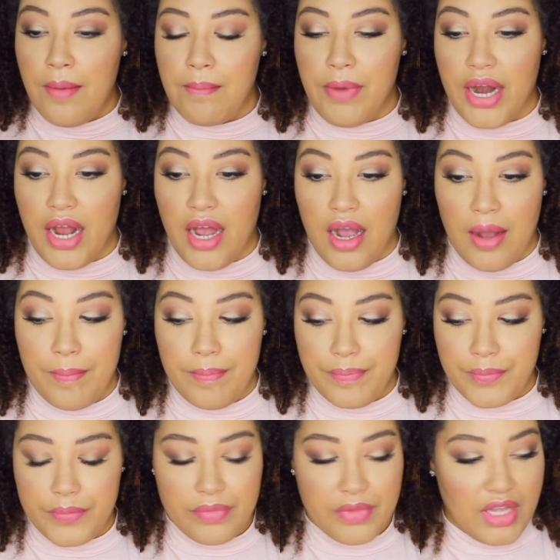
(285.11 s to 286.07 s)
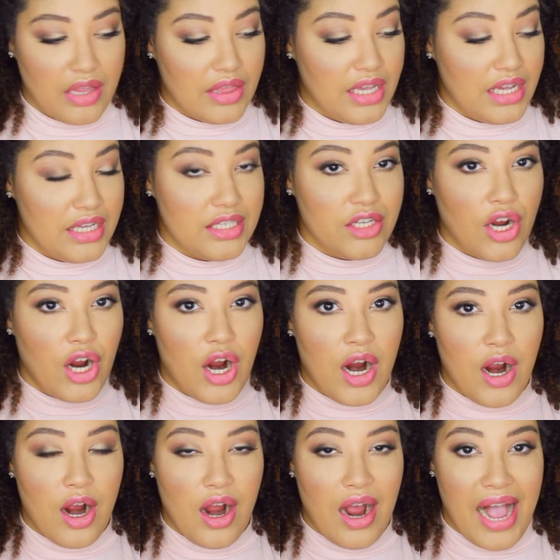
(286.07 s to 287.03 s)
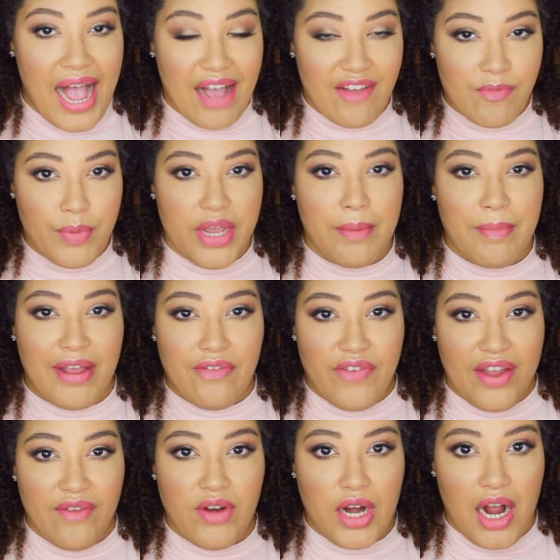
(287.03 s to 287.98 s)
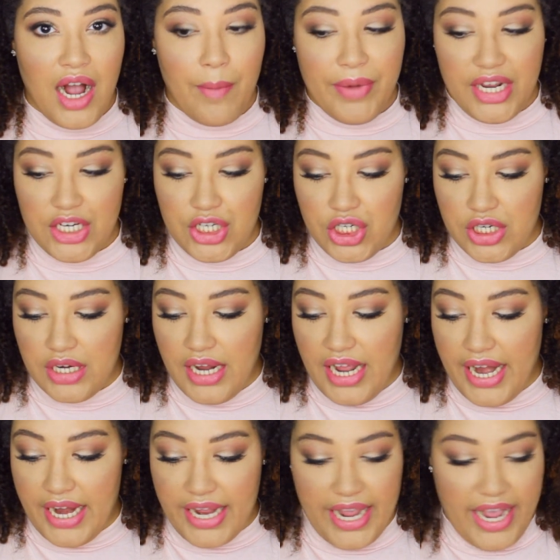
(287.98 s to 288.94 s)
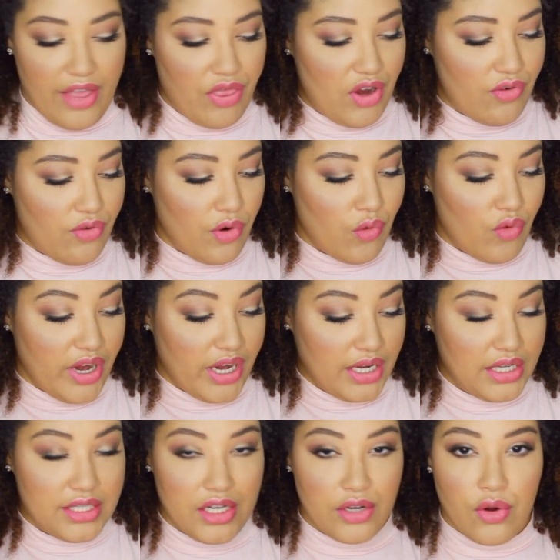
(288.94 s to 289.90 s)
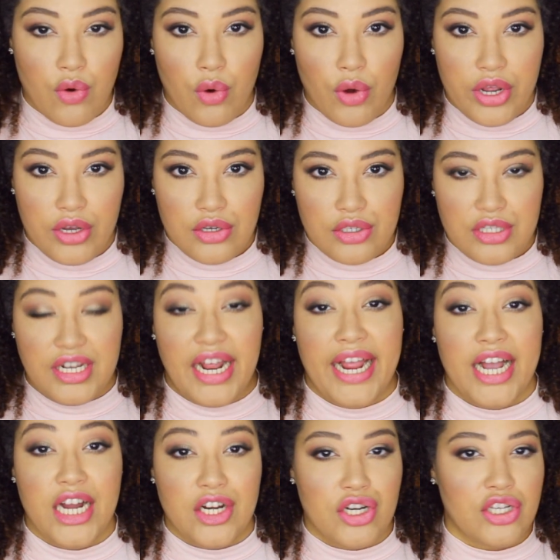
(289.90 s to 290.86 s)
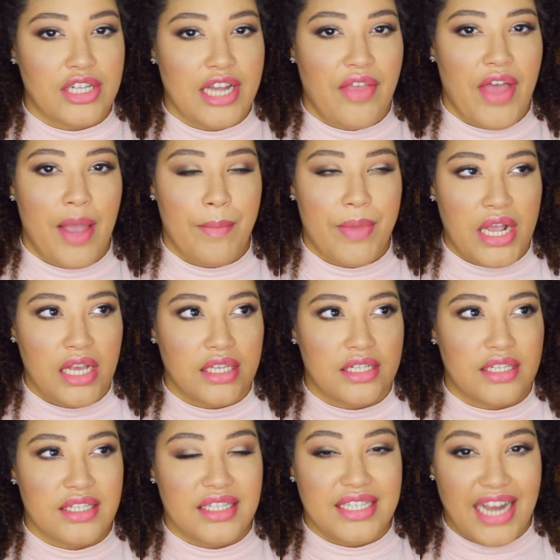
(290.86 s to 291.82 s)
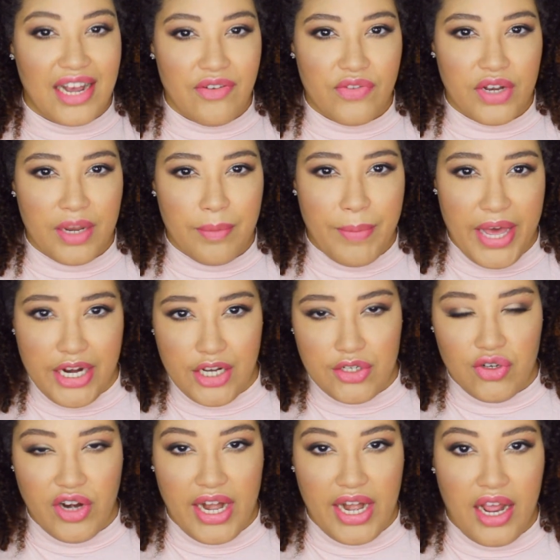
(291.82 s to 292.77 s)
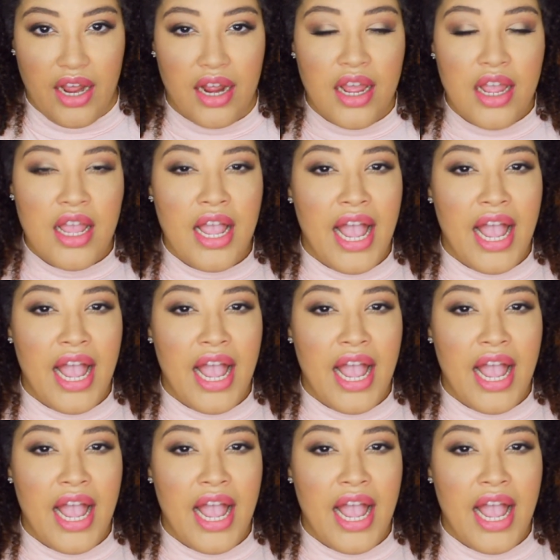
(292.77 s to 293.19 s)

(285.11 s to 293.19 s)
But um, these have been my favorite combination, and again, they're for ringlets and coils, and I understand that because it's definitely penetrating